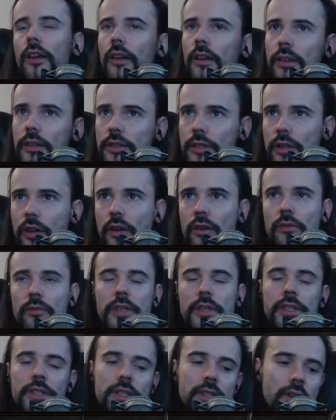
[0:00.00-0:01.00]
So
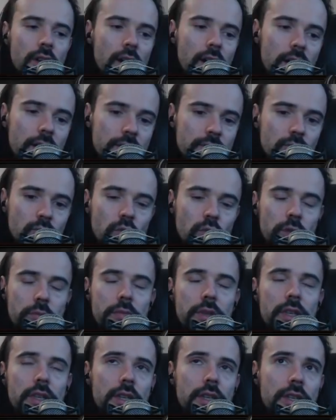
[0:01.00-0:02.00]
Indigon will
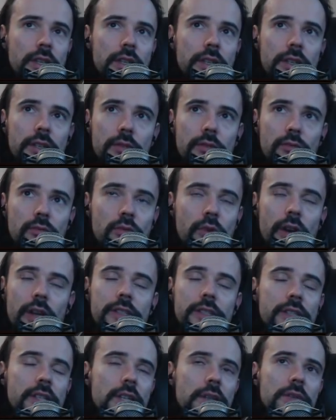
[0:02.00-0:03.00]
be
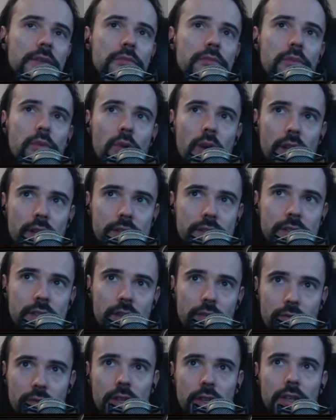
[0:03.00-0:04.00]
raising in price
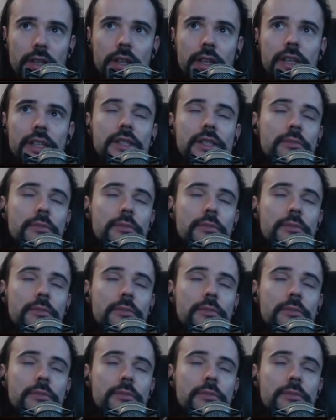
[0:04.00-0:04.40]
definitely.